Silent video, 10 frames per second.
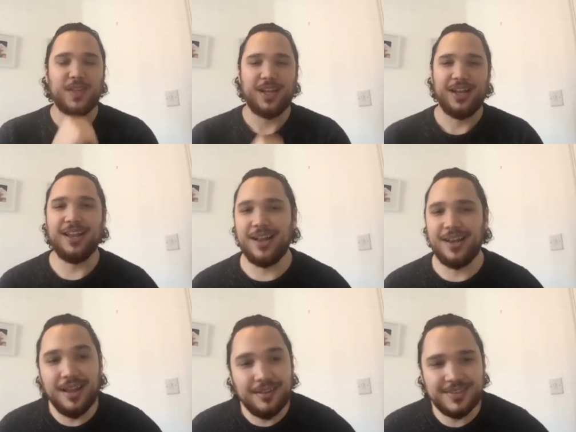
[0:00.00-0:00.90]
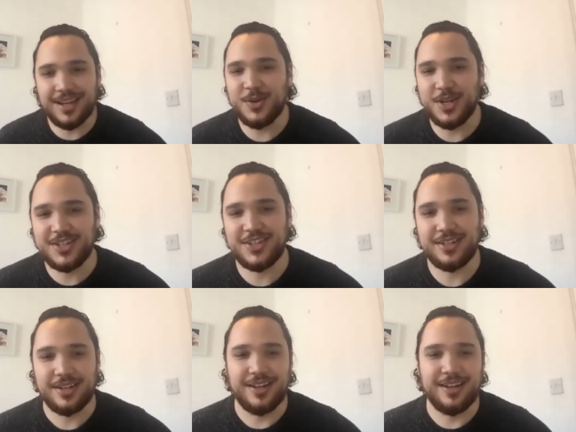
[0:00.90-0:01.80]
I, love that
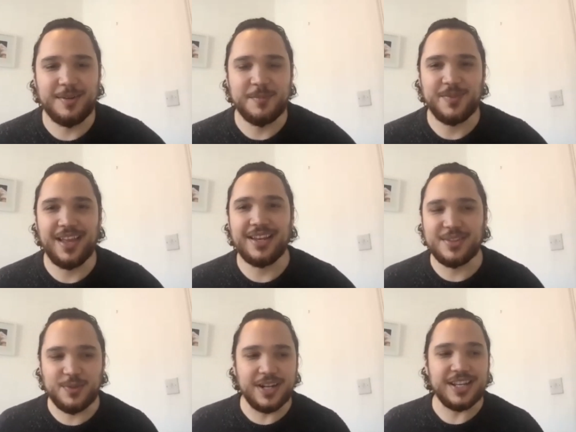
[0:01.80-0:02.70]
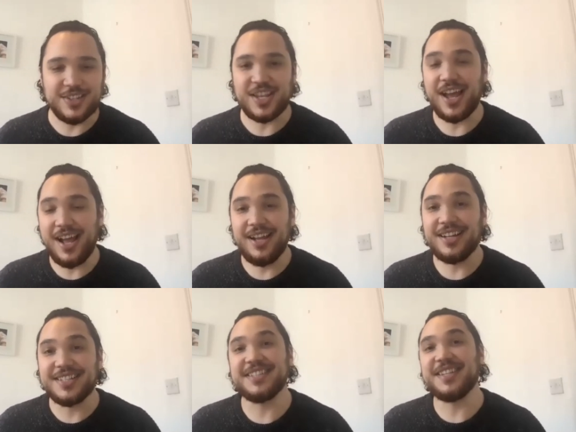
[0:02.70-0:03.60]
question. Um, and it's funny because I, I,
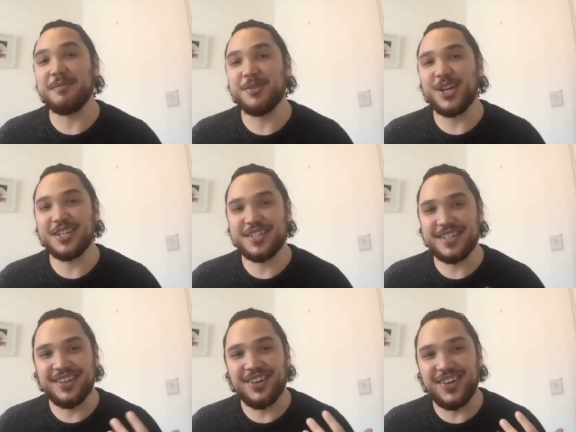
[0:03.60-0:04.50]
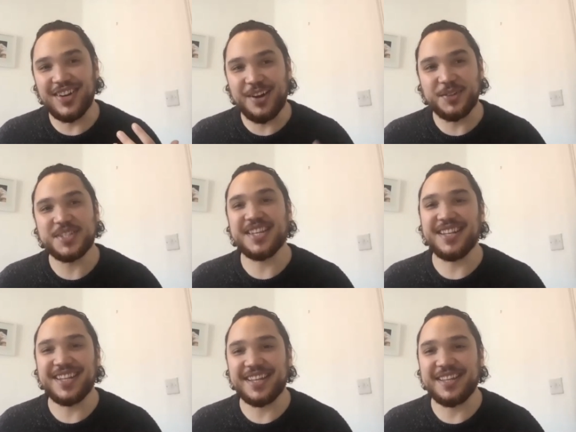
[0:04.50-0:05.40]
asked the same question on our
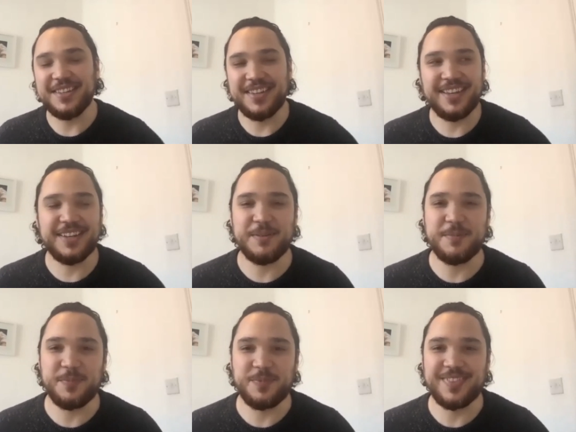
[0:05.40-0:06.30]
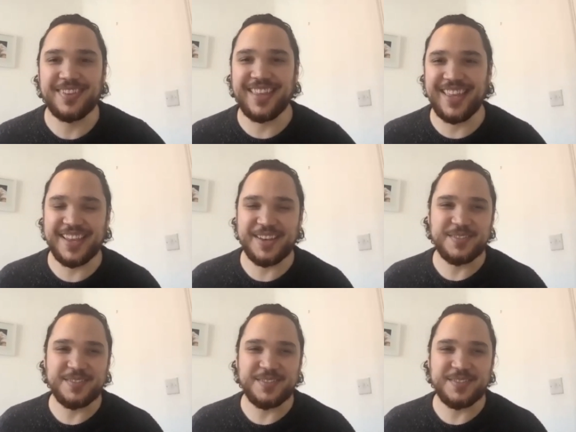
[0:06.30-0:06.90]
Sunday um, uh,